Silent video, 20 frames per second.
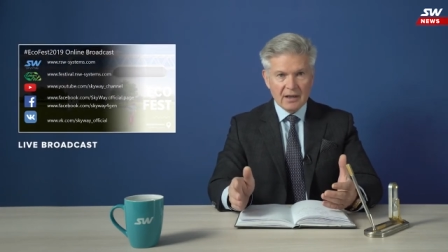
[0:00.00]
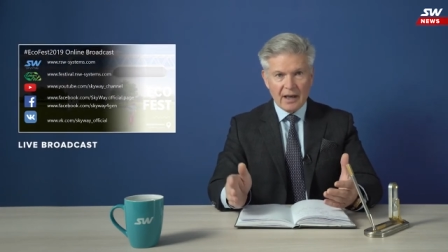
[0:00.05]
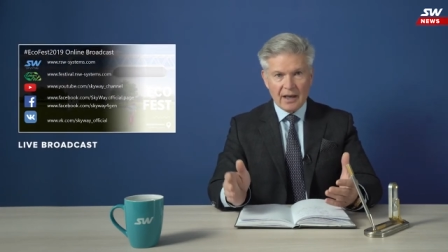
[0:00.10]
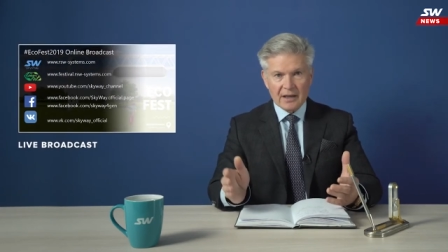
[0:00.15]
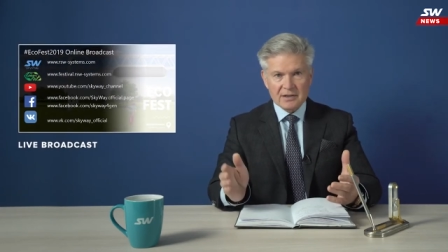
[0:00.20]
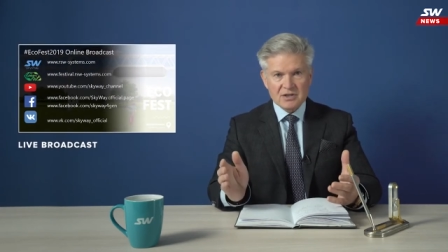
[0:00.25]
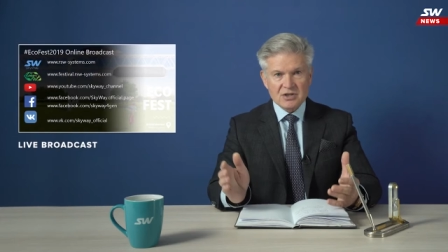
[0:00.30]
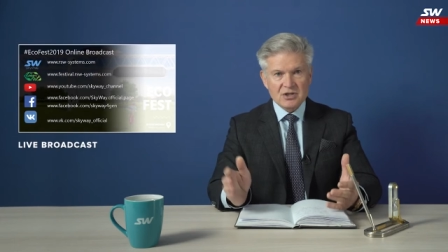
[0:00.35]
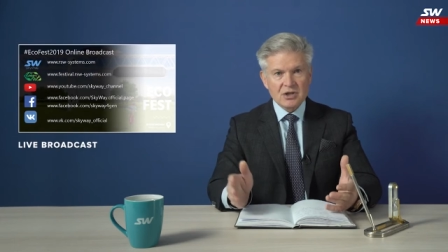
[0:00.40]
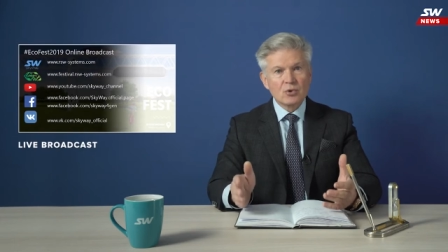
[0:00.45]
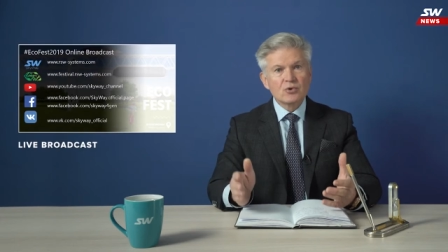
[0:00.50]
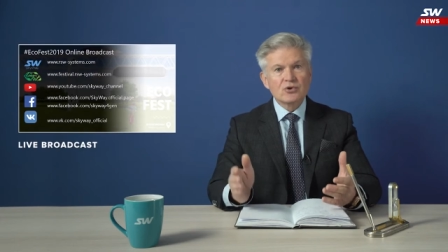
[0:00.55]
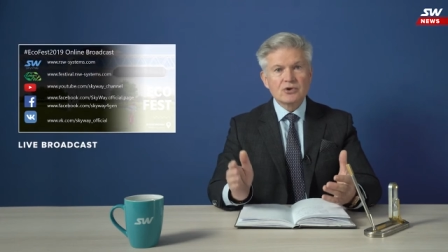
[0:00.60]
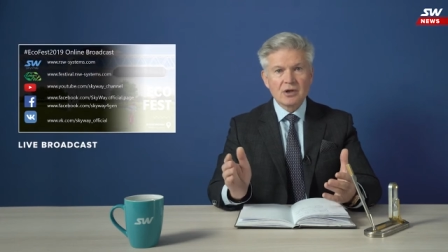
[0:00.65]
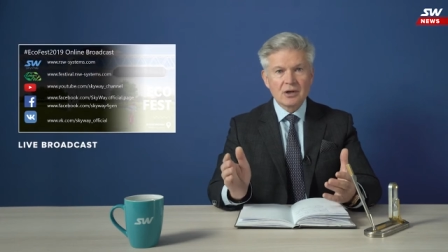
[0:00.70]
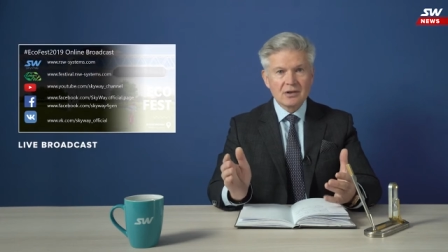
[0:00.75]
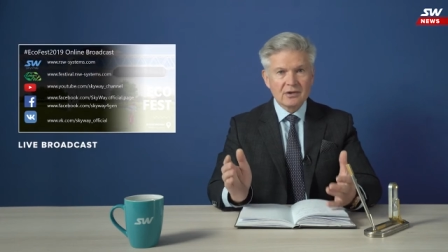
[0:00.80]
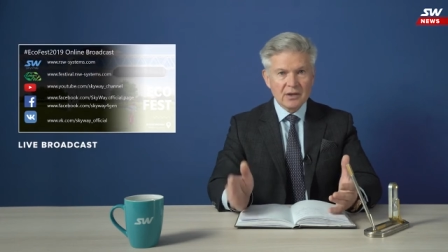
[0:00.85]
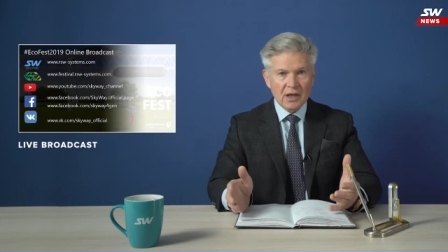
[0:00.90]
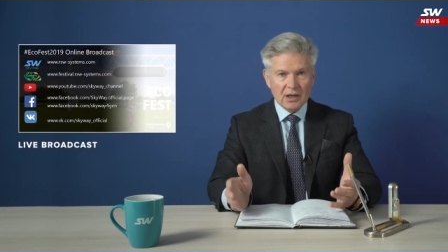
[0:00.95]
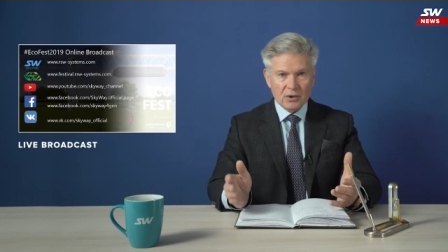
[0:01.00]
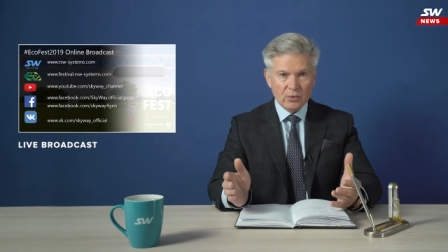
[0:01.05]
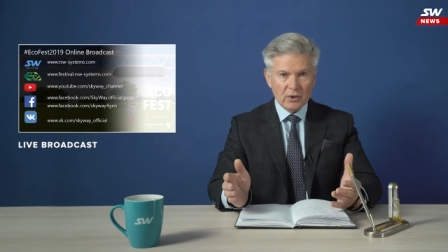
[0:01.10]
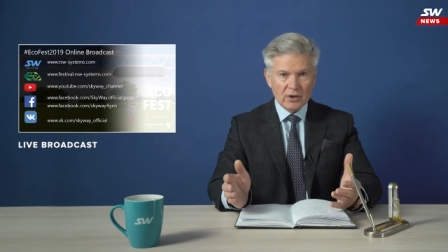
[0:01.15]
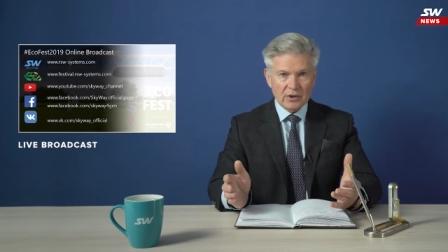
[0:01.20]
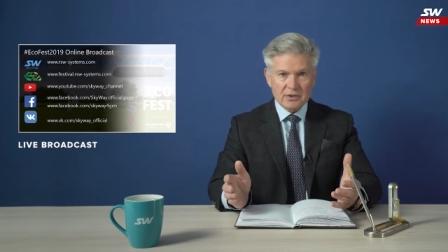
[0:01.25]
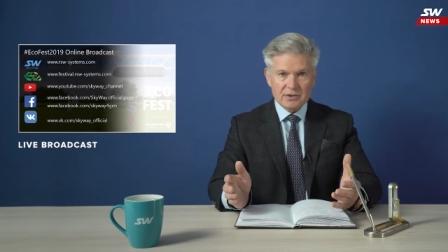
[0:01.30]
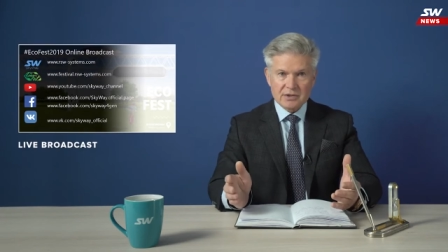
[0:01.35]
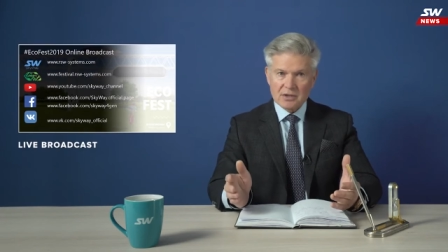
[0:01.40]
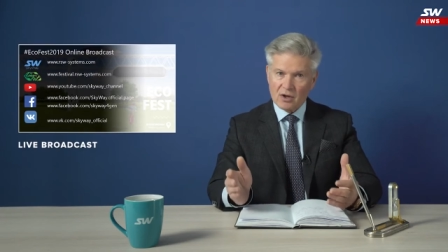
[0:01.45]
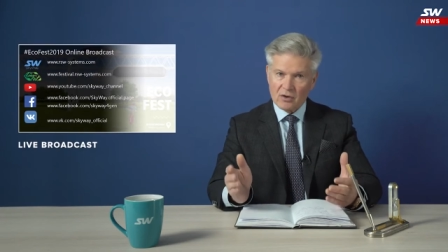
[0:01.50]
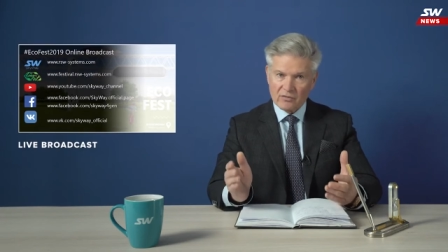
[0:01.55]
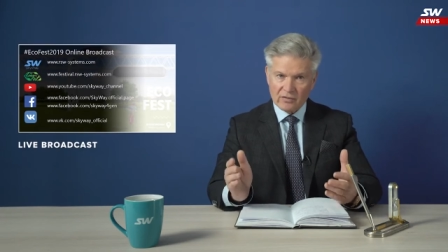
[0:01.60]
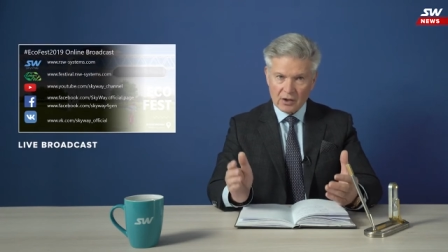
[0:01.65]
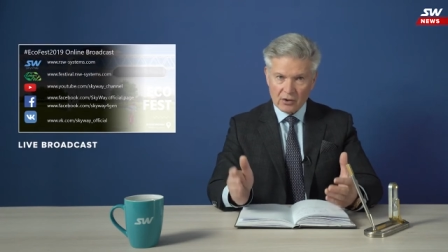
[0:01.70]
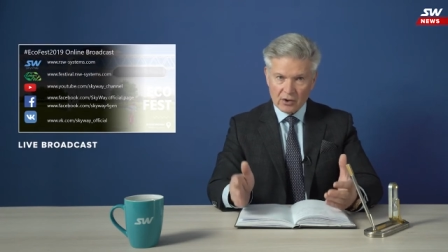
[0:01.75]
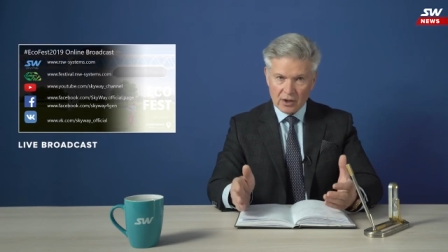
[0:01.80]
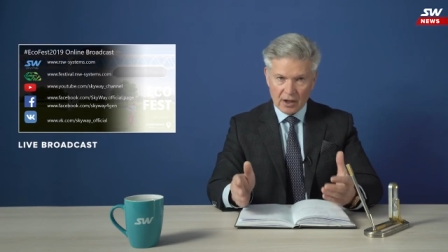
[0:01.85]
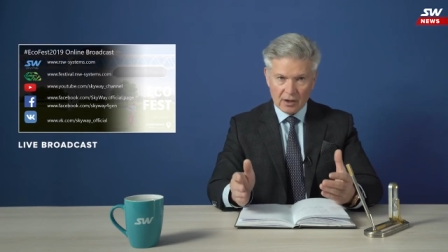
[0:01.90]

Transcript: and social networks of our